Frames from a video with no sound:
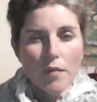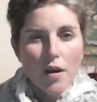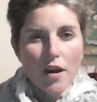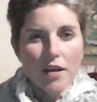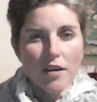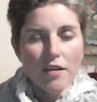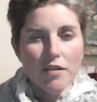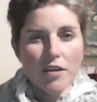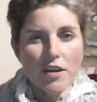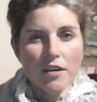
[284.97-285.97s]
I
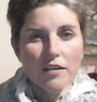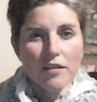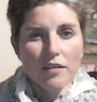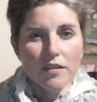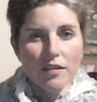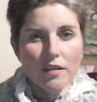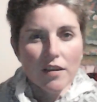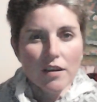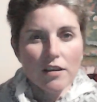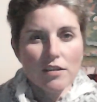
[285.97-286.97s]
think it's
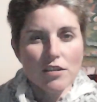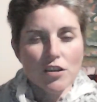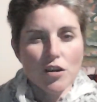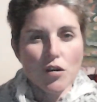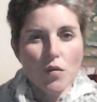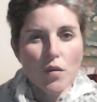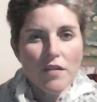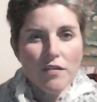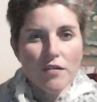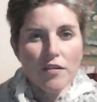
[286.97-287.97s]
a little skew
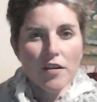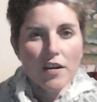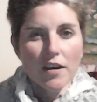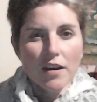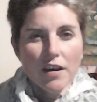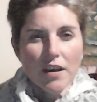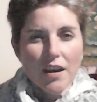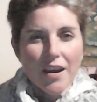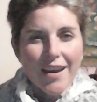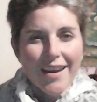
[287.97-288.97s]
with,
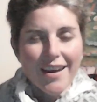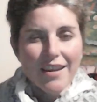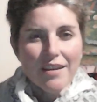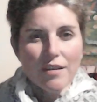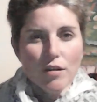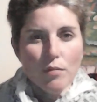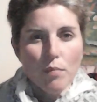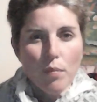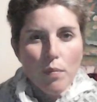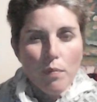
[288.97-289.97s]
and
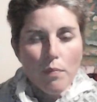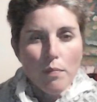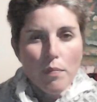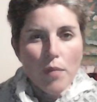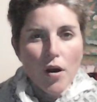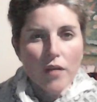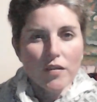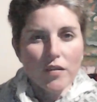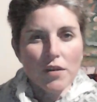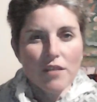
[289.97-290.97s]

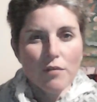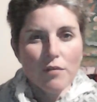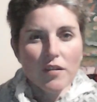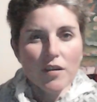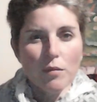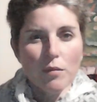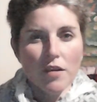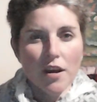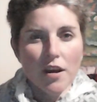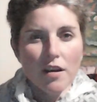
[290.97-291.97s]
possibly if we sit with
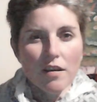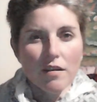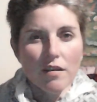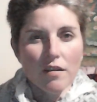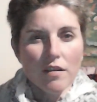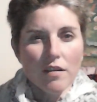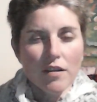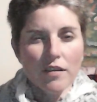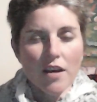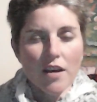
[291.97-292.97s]

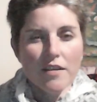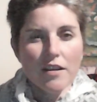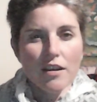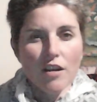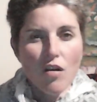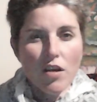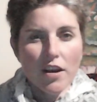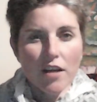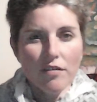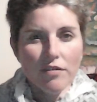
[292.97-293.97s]
this idea long enough,